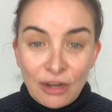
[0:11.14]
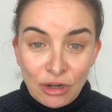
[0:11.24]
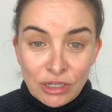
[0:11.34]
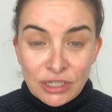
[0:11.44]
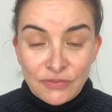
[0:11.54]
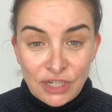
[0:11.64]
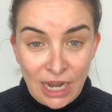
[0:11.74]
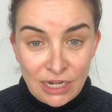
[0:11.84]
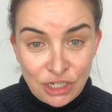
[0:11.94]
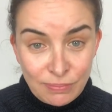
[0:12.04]
the Gloss have
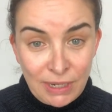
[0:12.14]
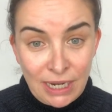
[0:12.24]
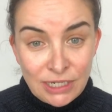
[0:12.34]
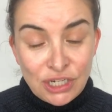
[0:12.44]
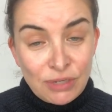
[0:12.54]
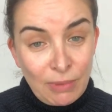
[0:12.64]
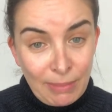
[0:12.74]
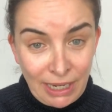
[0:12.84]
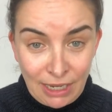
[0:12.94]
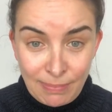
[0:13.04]
challenged me to do my
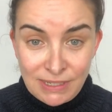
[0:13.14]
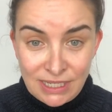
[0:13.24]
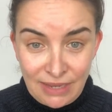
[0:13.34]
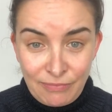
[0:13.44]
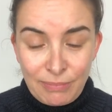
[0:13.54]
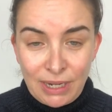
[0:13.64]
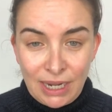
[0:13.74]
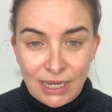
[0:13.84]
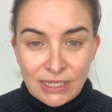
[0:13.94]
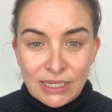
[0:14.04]
makeup in 7
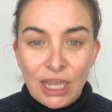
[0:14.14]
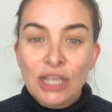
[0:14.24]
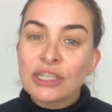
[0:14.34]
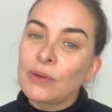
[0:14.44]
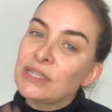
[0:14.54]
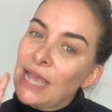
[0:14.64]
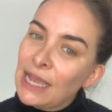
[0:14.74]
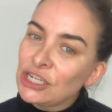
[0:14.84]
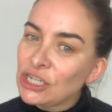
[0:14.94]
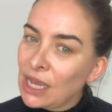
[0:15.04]
minutes. So it's
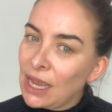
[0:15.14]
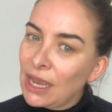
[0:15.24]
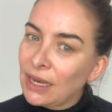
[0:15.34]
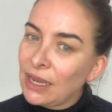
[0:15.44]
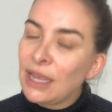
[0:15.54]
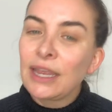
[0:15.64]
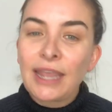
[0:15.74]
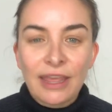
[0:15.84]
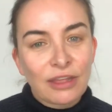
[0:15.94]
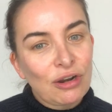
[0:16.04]
hashtag
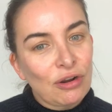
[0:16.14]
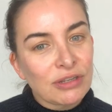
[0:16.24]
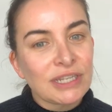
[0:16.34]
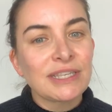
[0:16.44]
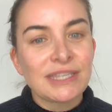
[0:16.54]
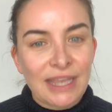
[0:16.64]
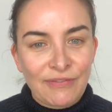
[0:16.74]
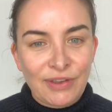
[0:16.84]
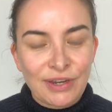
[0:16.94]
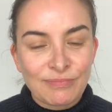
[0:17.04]
Get the Gloss in
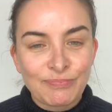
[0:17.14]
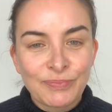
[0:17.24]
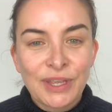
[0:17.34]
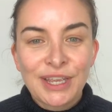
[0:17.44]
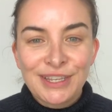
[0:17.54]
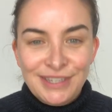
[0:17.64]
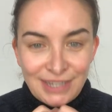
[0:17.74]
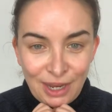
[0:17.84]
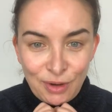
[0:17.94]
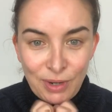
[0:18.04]
7.
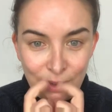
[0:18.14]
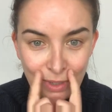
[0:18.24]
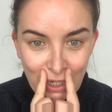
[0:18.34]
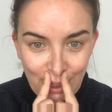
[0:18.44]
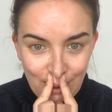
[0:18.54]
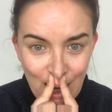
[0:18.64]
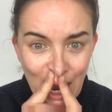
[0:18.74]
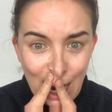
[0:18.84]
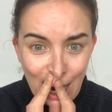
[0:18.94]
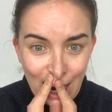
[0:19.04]
So here we go.
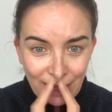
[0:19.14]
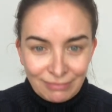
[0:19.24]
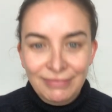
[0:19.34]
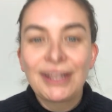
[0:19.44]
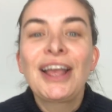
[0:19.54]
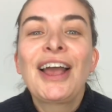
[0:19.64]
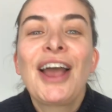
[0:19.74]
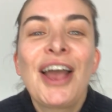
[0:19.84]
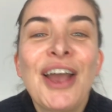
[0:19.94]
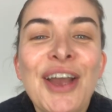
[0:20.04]

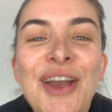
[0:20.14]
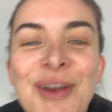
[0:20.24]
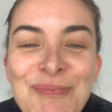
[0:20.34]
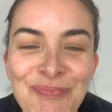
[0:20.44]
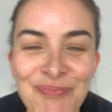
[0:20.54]
I